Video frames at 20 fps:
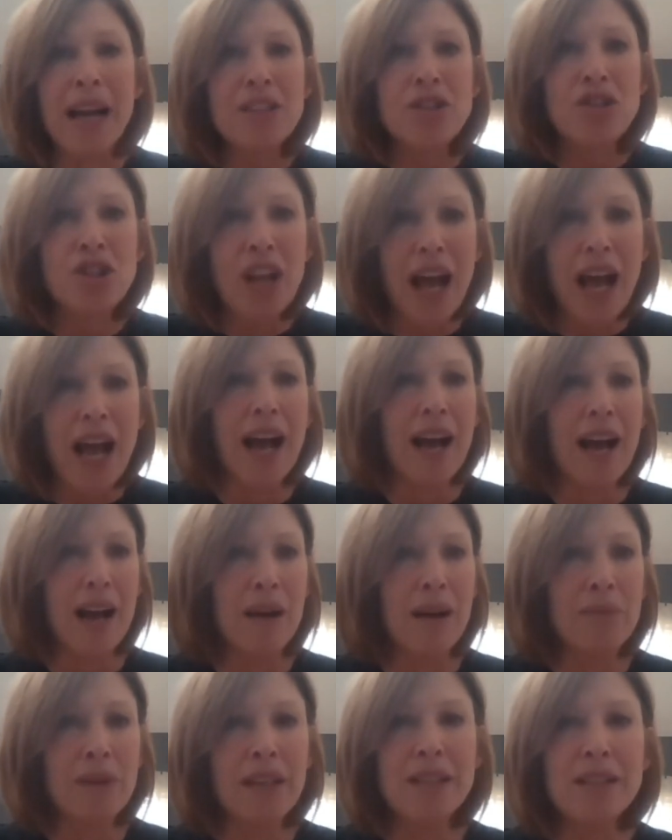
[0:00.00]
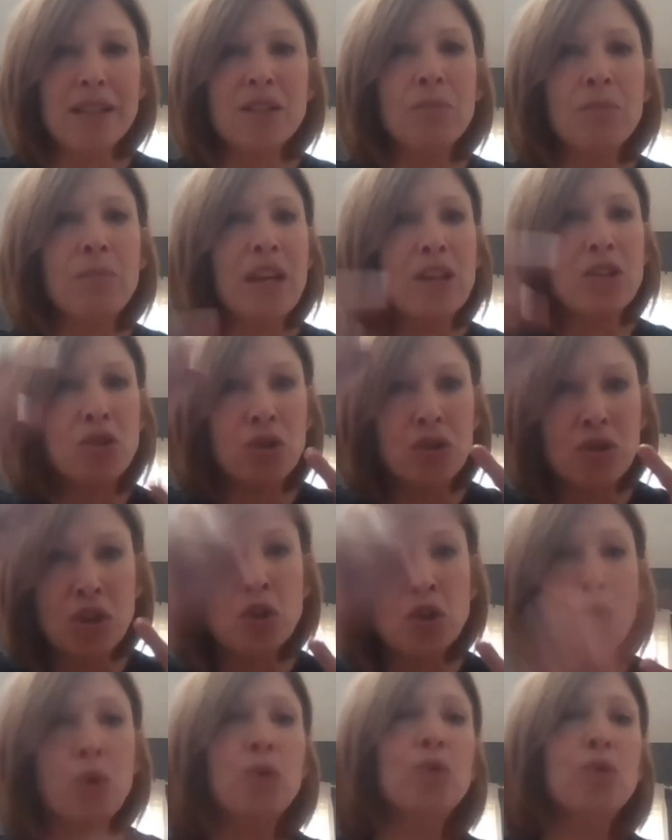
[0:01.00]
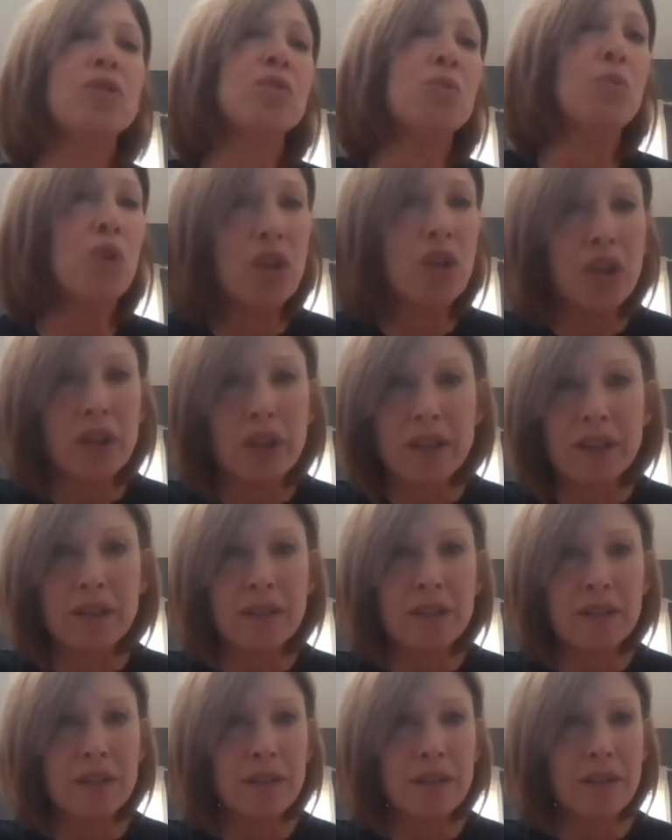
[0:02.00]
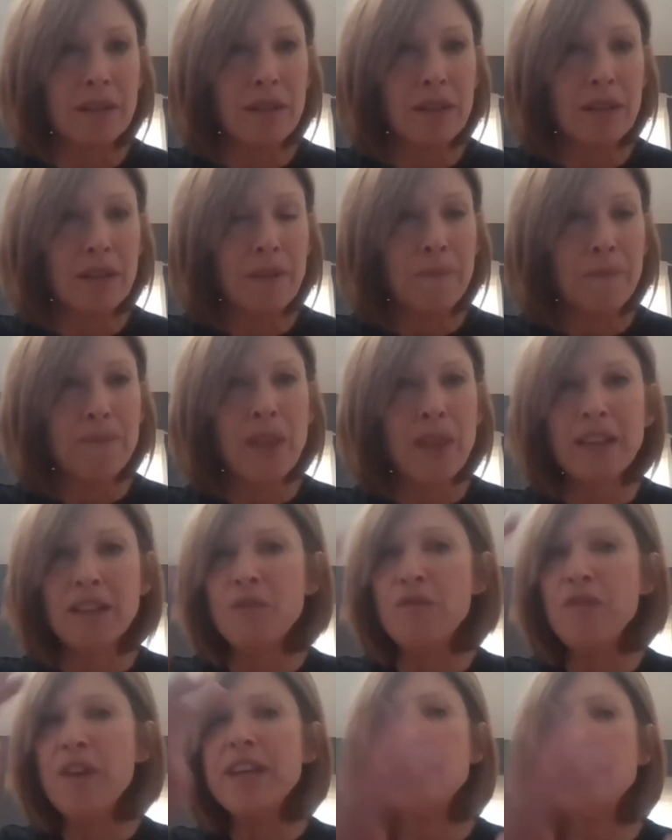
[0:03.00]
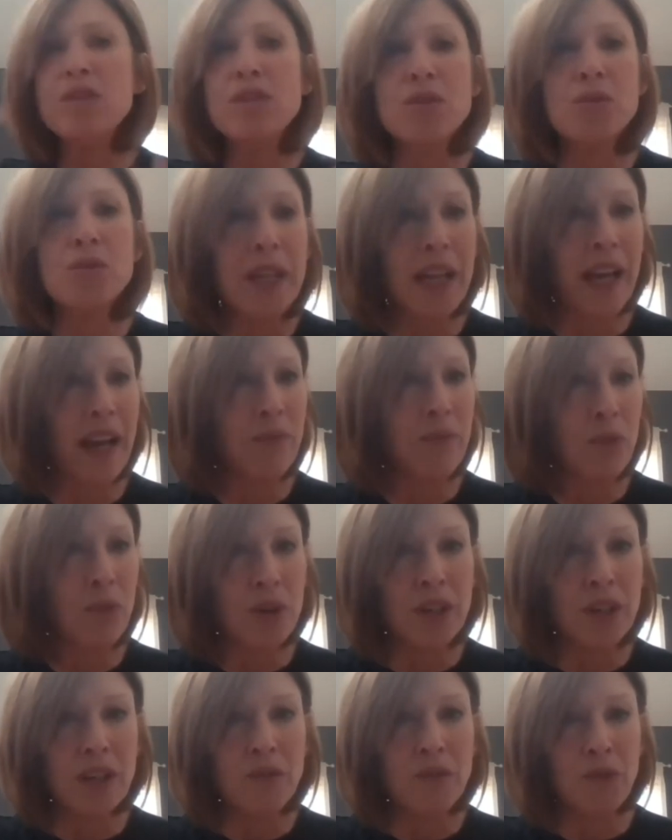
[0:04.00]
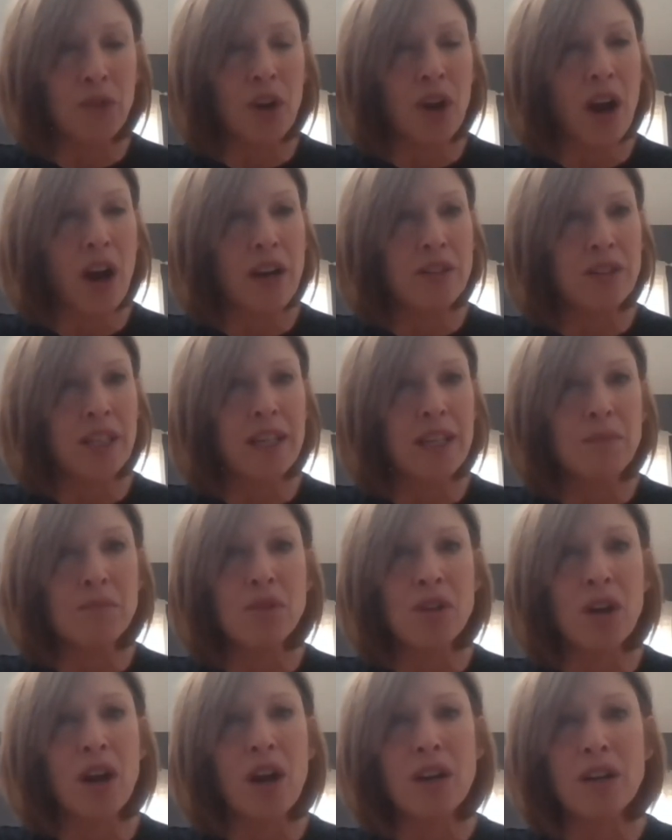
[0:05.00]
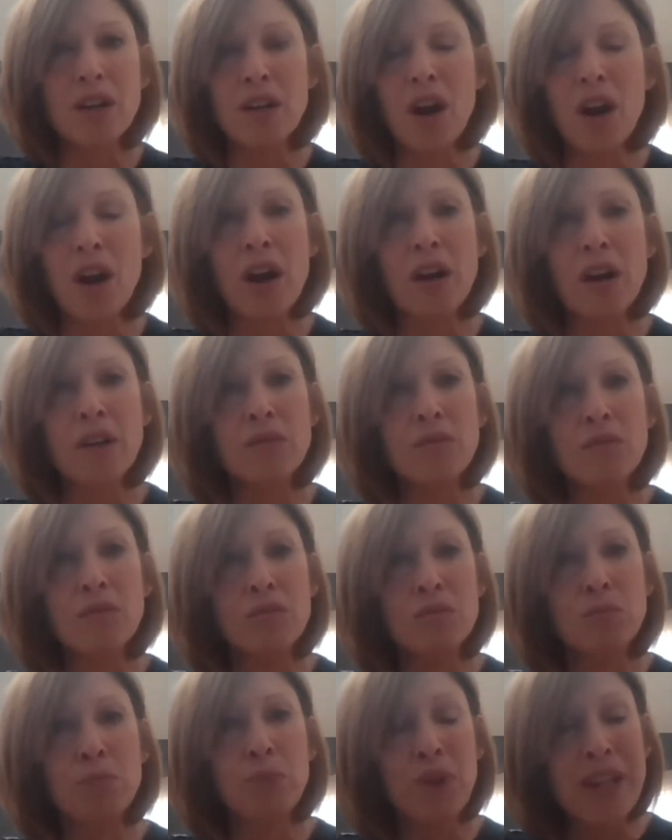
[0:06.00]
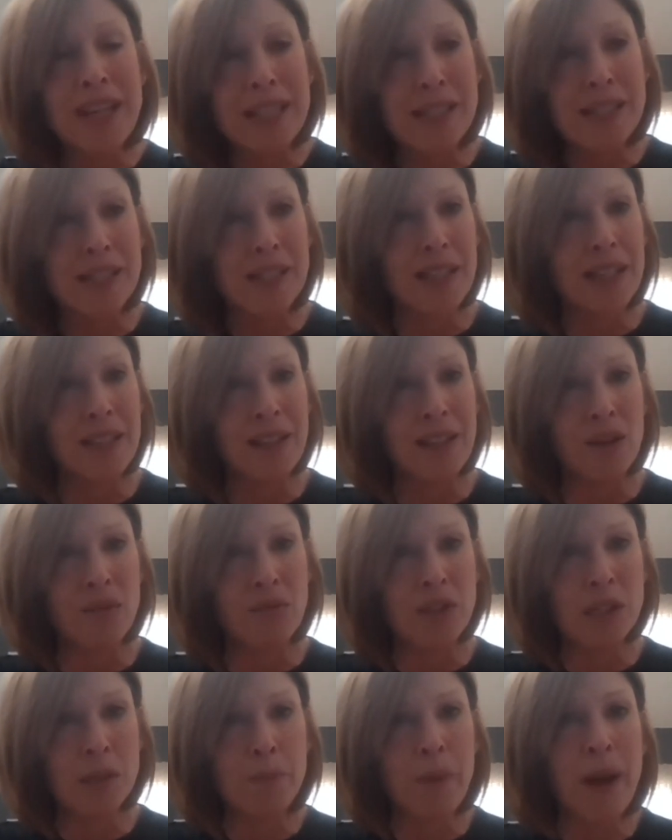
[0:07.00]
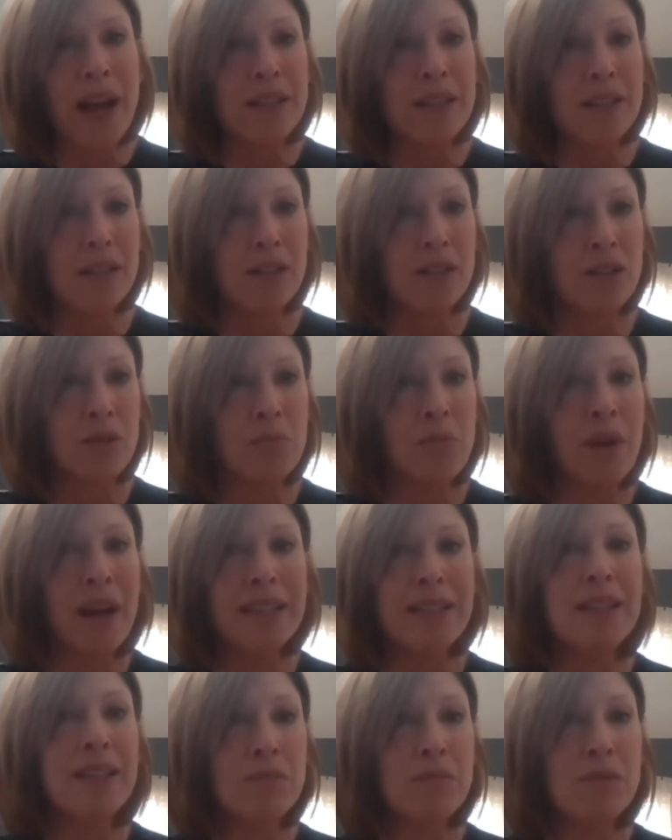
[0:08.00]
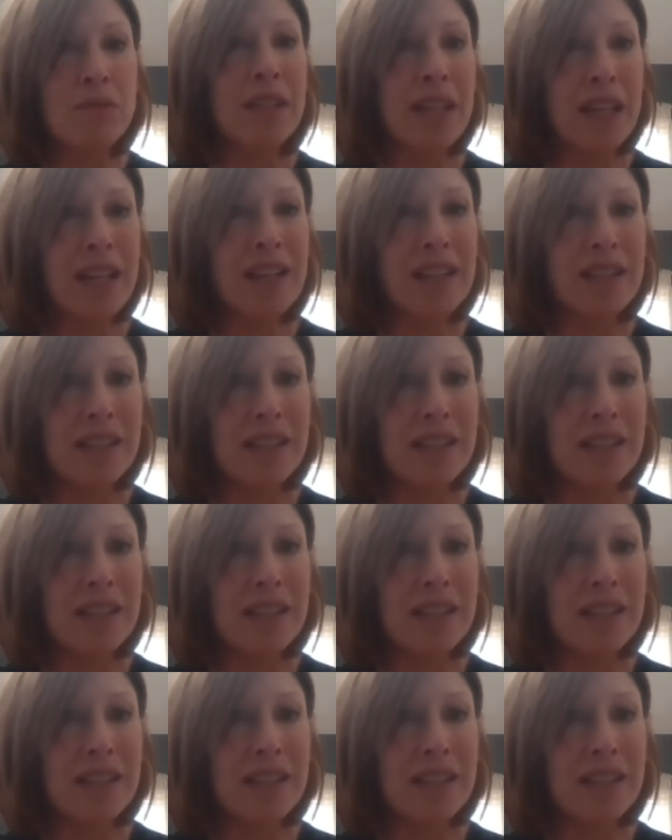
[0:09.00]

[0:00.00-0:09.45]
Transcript: job is to make sure the tools work, that the vendors we have working for our teams are brisk in their response to my team's needs.